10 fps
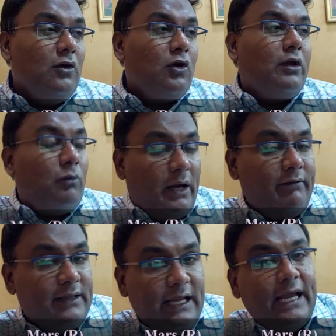Okay, why
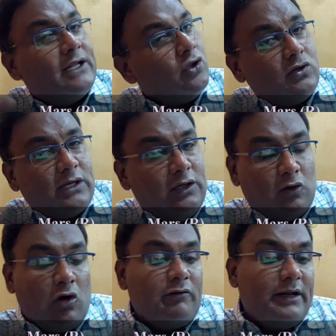with the eighth house? I'll
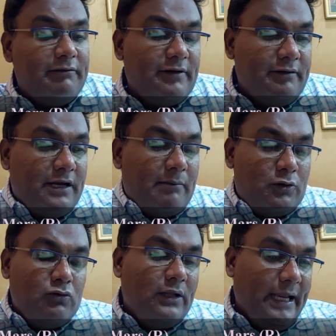talk when we come
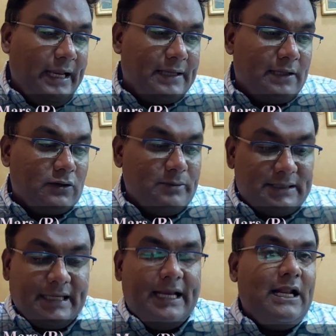to the eighth house.
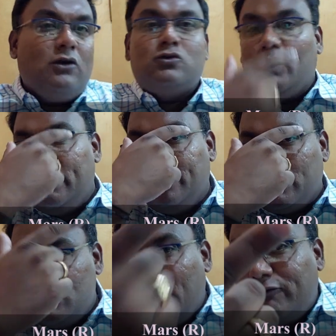But second house, why?
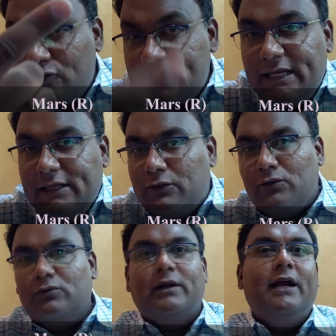Because you have to see
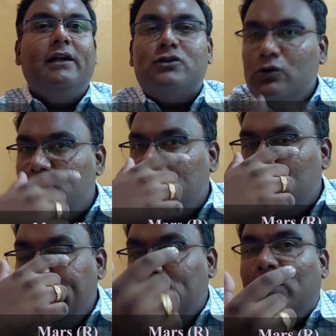through, right? So you
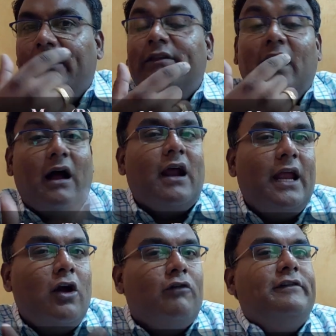need to have the
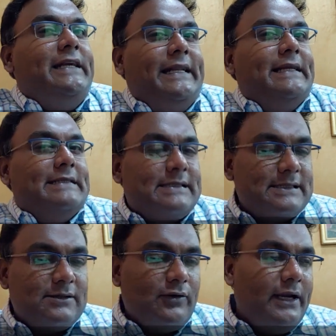eye of details,
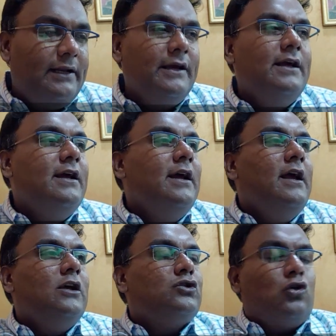right?
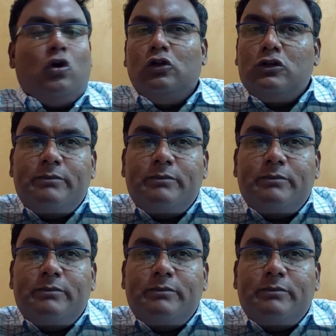So all those